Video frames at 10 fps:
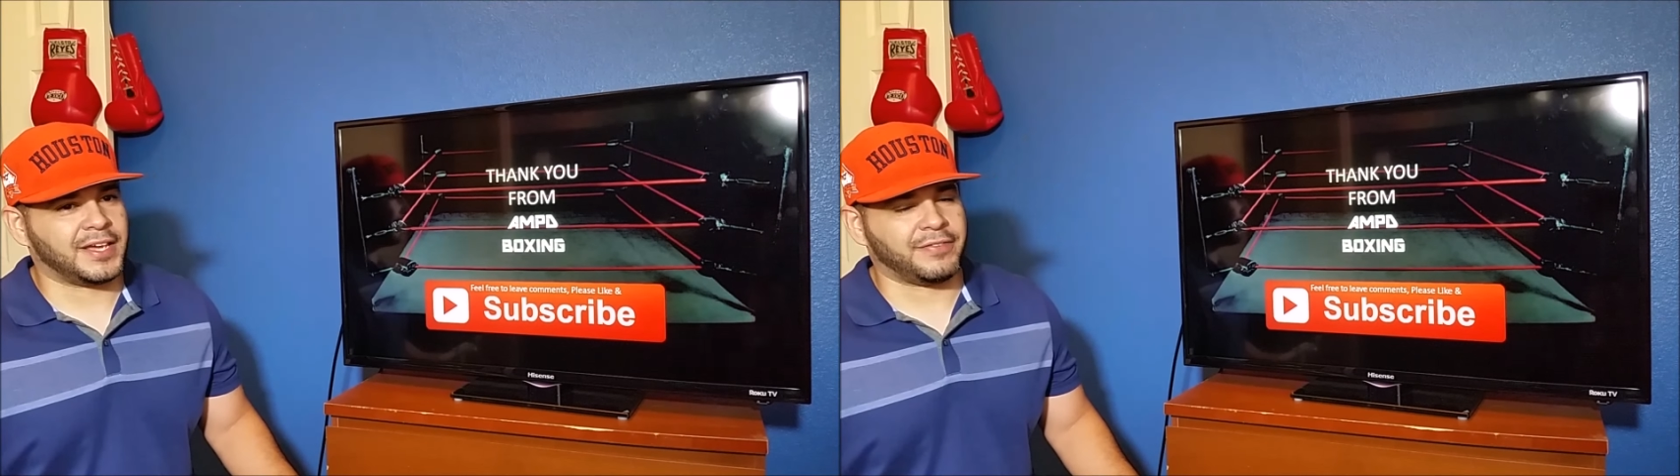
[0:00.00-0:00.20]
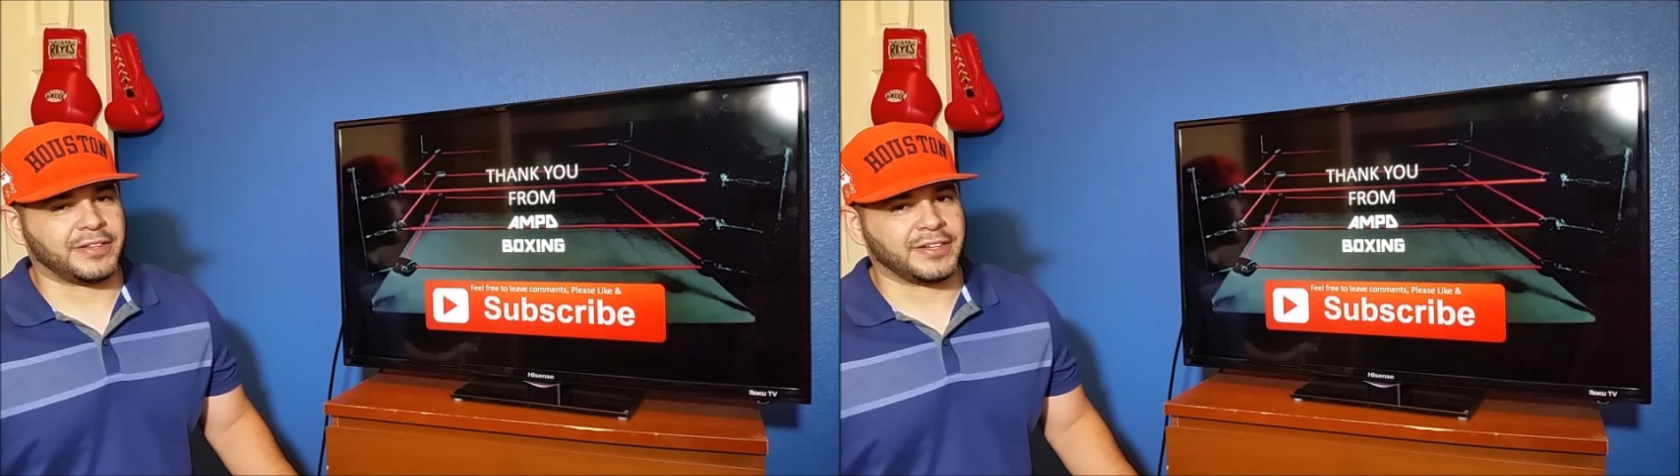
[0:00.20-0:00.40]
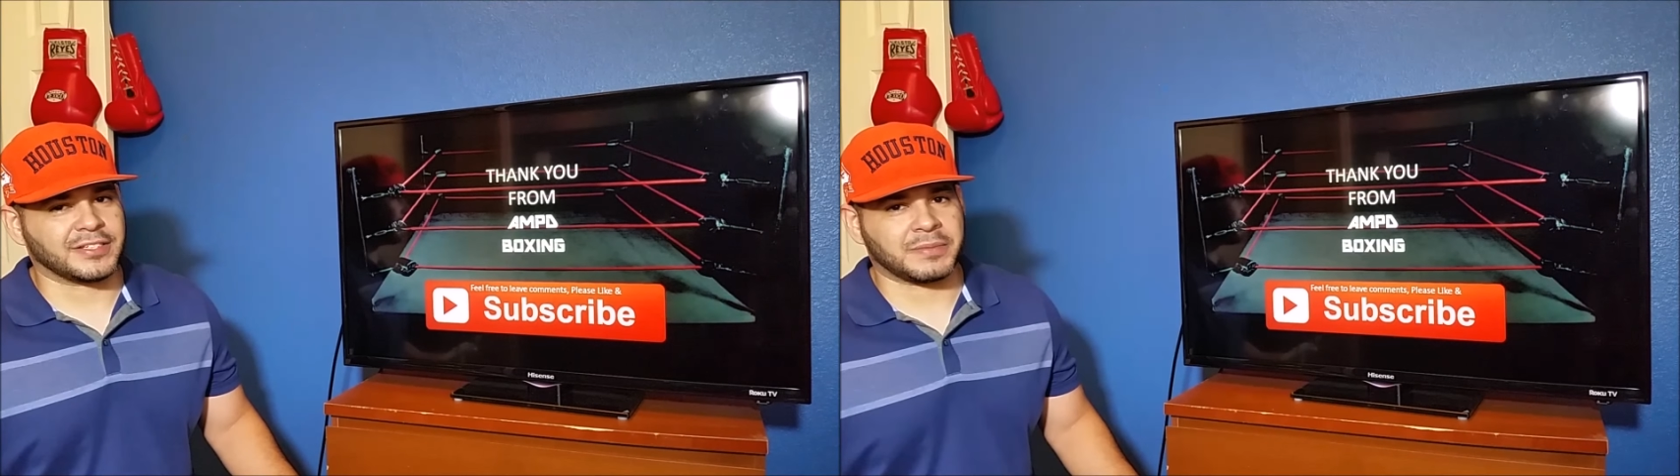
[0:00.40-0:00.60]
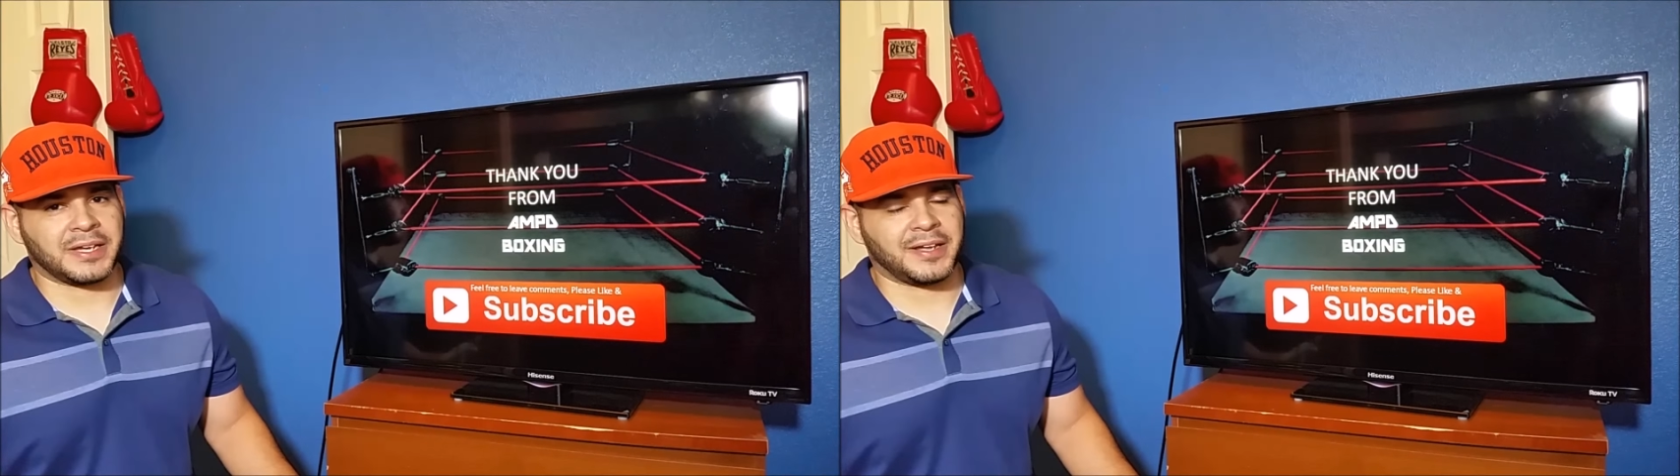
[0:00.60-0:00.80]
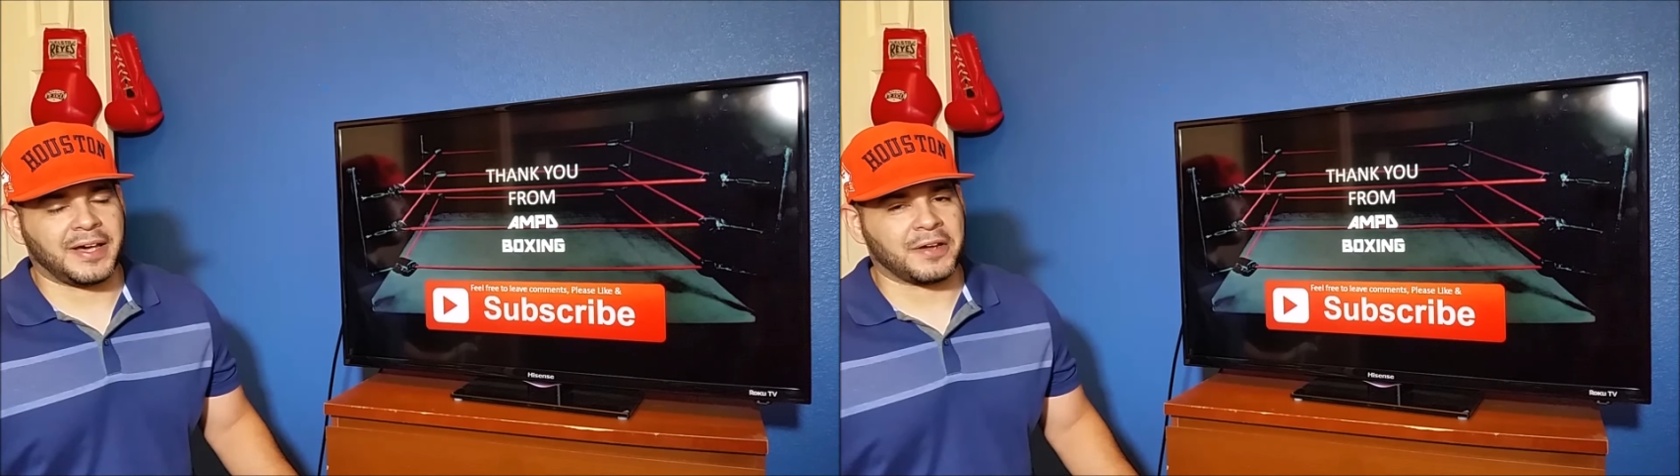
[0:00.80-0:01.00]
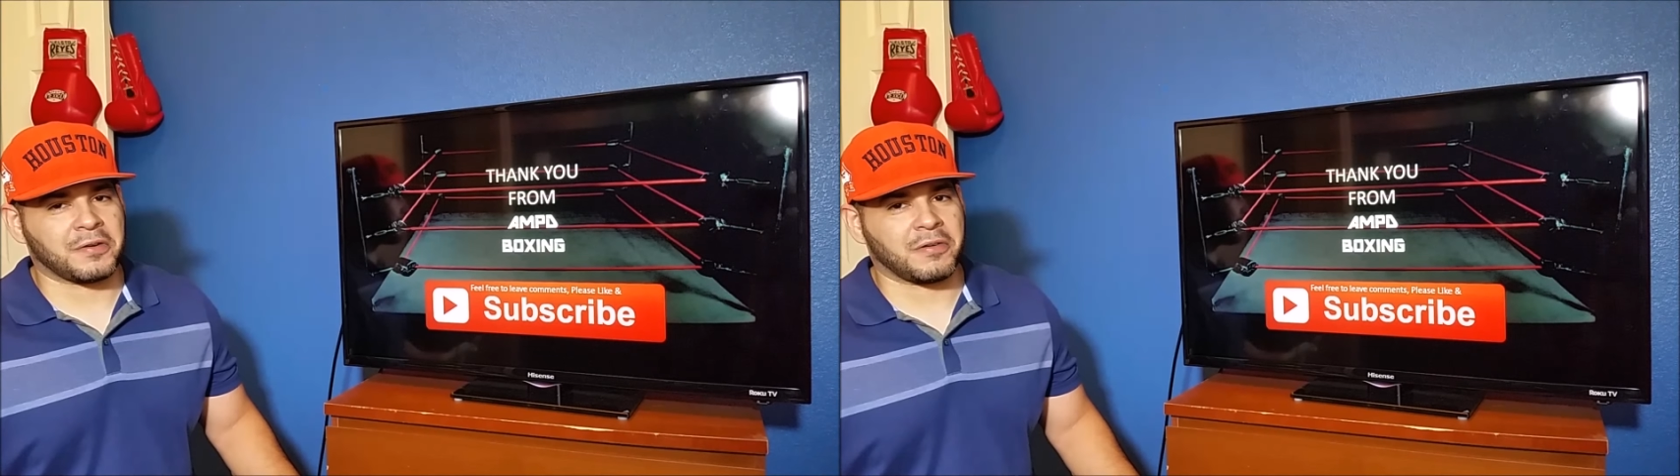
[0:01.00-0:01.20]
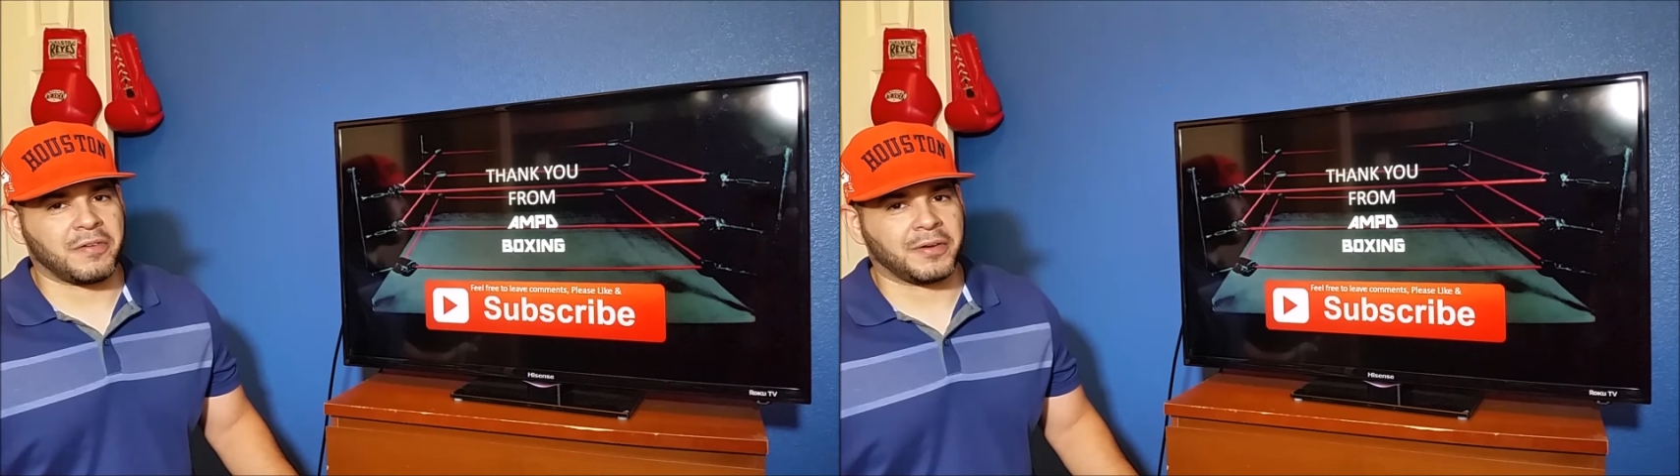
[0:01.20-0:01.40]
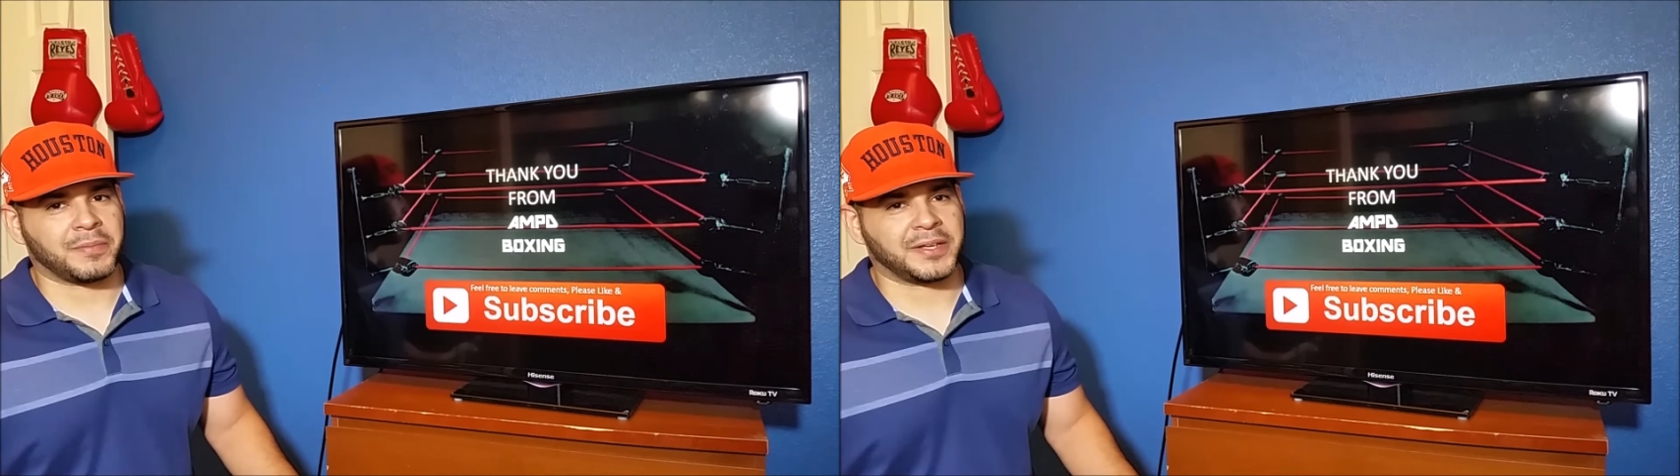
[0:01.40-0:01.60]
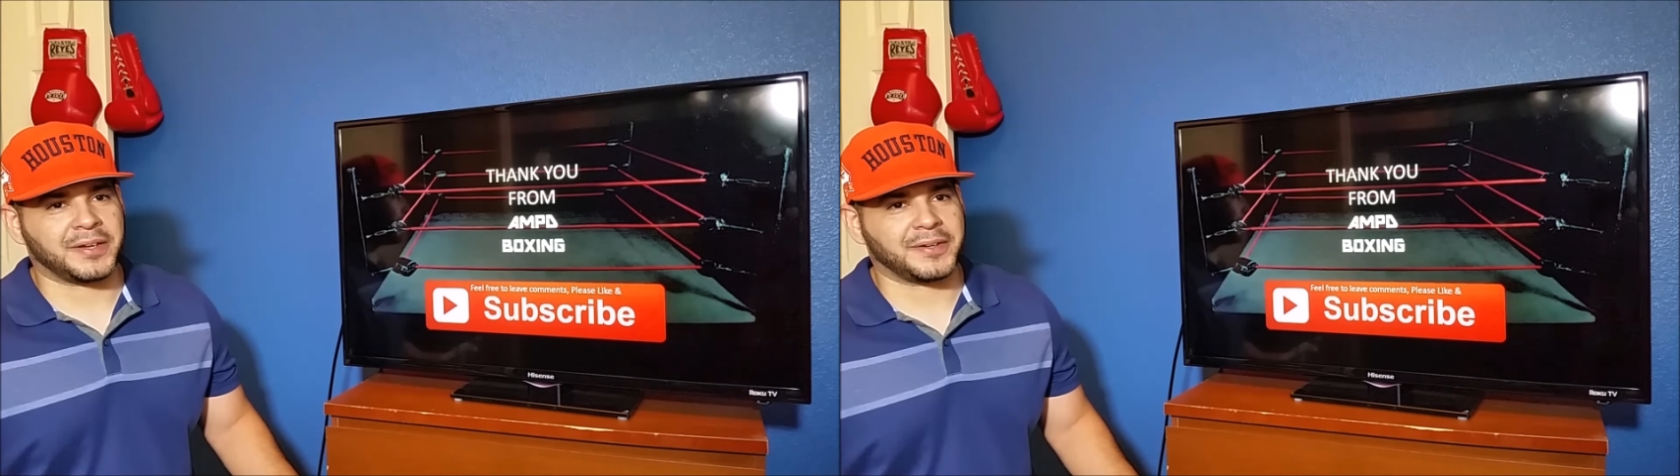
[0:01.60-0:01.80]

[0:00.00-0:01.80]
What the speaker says: If he does, man, I don't know if I'm gonna be.